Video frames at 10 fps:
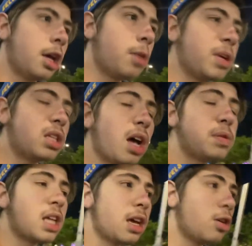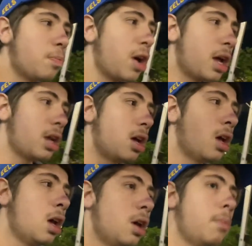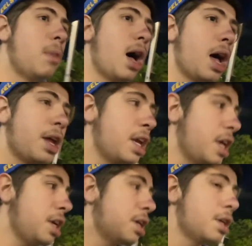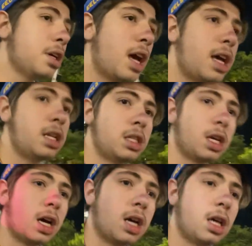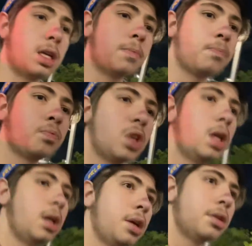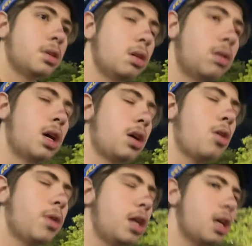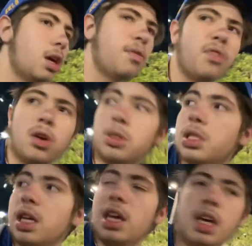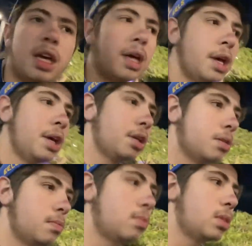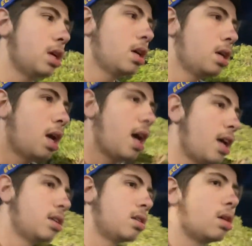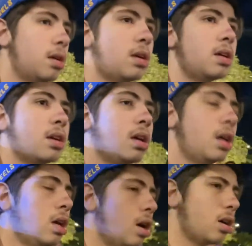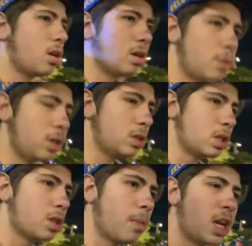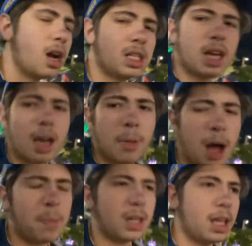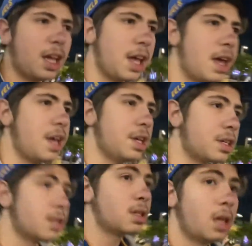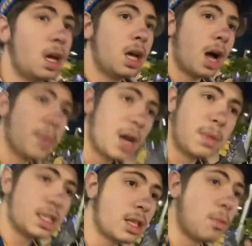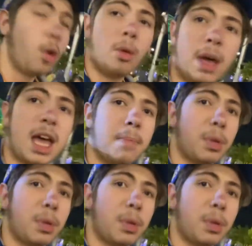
It'll be tough saying goodbye to Marnie and uh, Oregon Kaufusi and oh god, we're losing so many. Isaiah Papali'i. I'm gonna miss them all, man.